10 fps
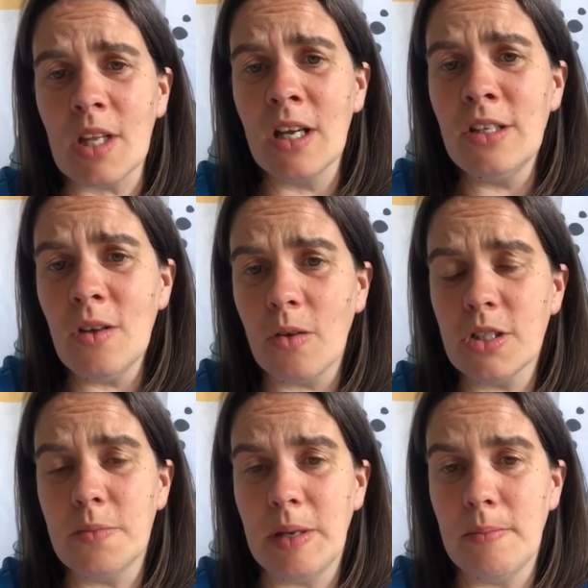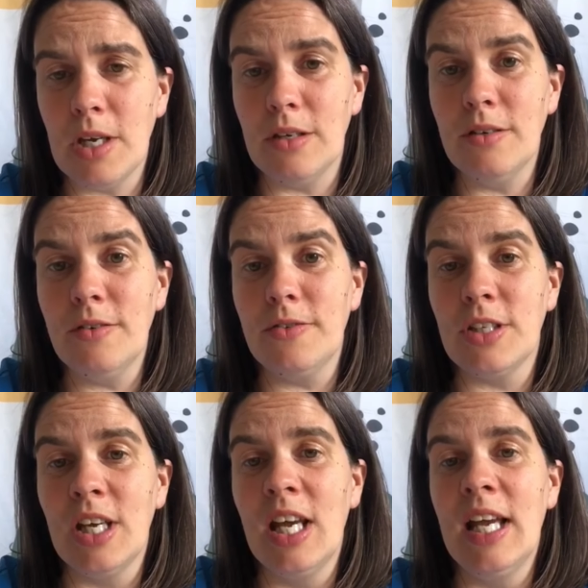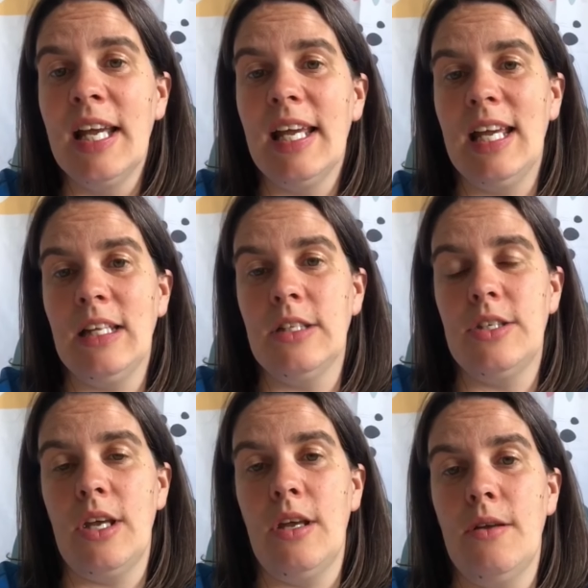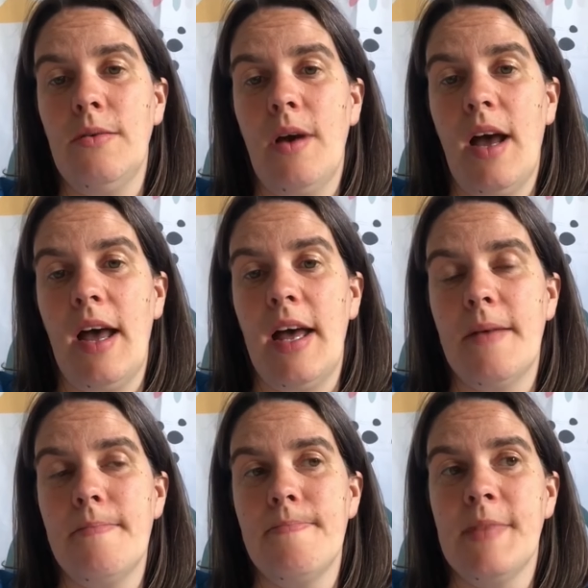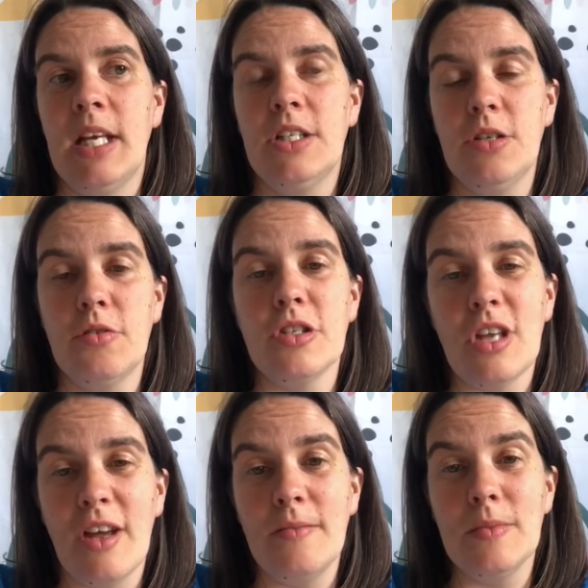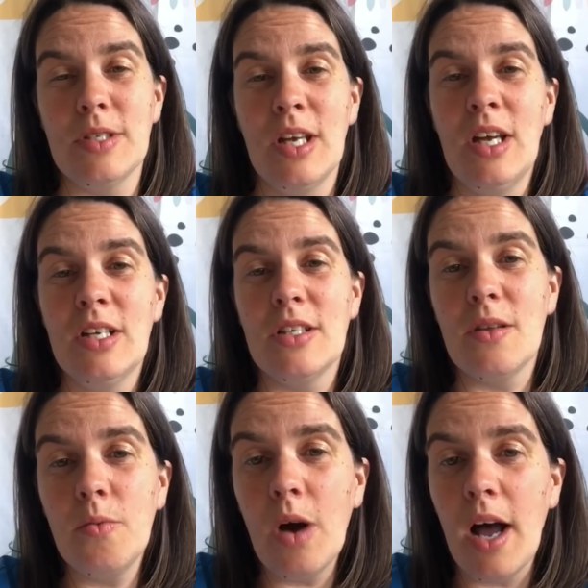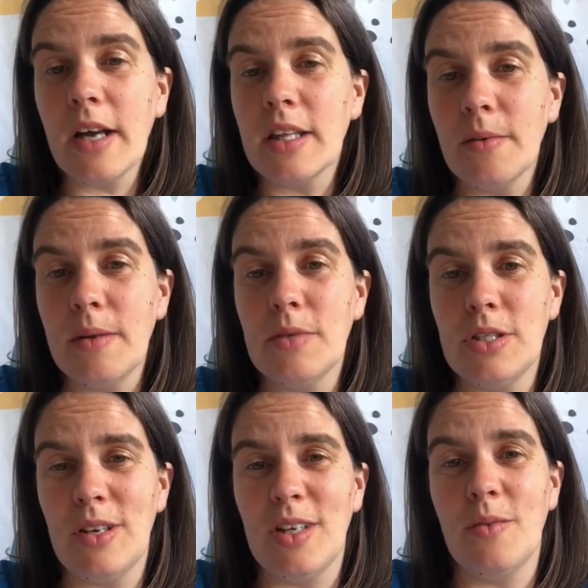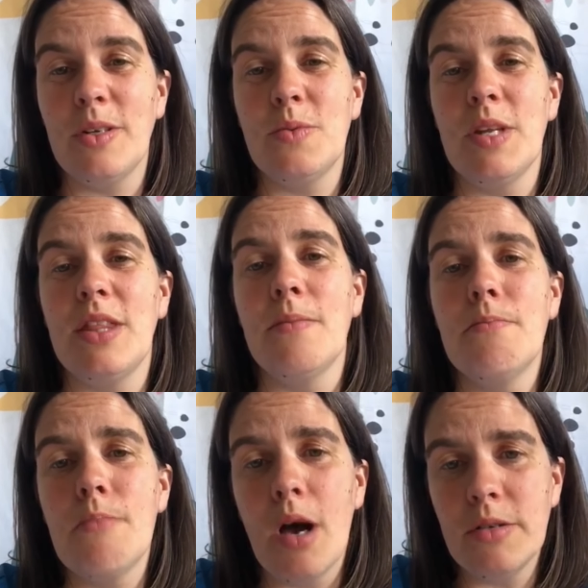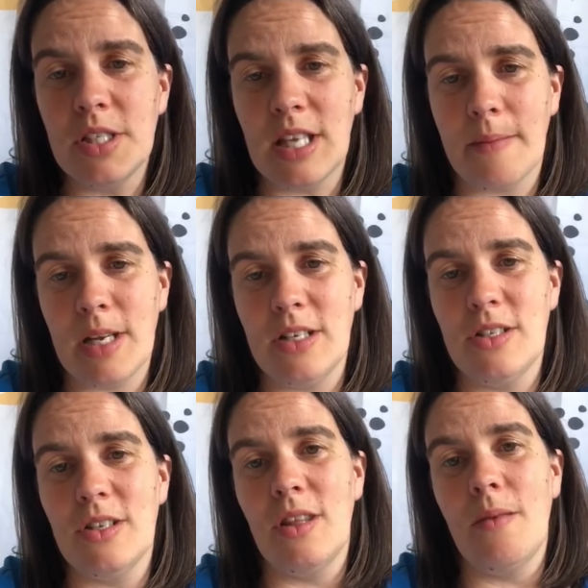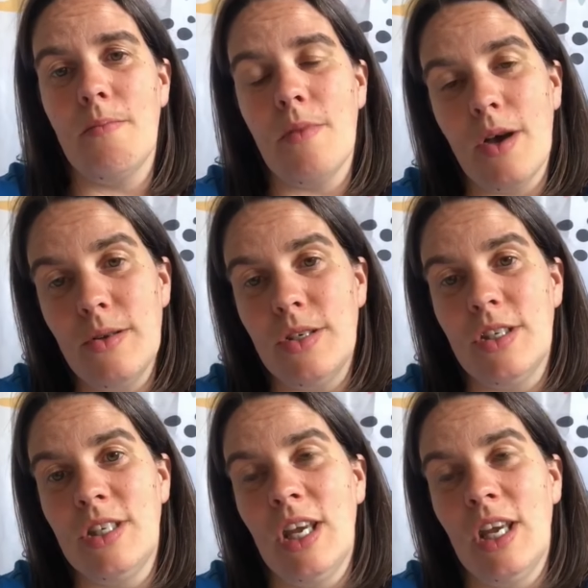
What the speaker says: and not to be moved into children's homes. So the work that we were doing was with the most damaged, the most